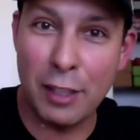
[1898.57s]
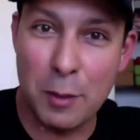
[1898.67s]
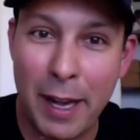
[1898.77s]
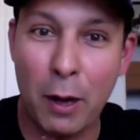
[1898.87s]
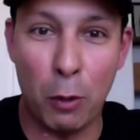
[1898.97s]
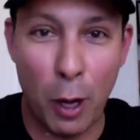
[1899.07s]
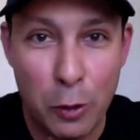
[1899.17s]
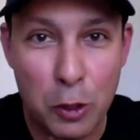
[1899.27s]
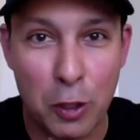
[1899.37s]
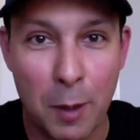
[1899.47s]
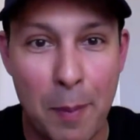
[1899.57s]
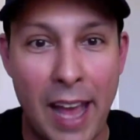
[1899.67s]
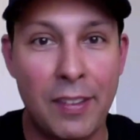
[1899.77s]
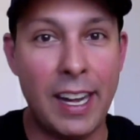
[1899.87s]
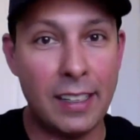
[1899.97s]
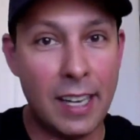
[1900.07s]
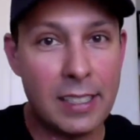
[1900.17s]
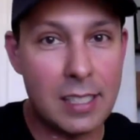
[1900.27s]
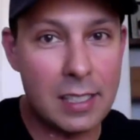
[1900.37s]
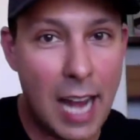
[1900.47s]
Let's make a road trip out of it, and
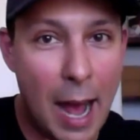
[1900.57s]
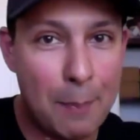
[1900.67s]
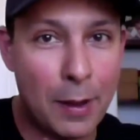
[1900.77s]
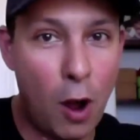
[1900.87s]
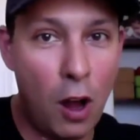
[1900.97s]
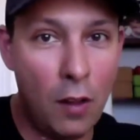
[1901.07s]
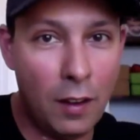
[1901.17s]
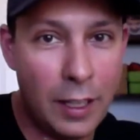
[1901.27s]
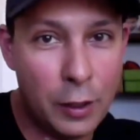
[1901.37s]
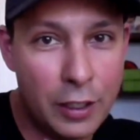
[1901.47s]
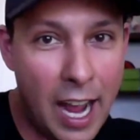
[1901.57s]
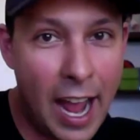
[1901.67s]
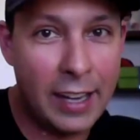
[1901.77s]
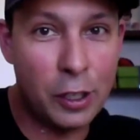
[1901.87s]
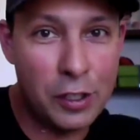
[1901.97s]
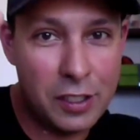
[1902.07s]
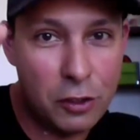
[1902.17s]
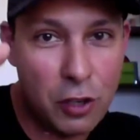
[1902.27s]
let's stop at all the littered diners,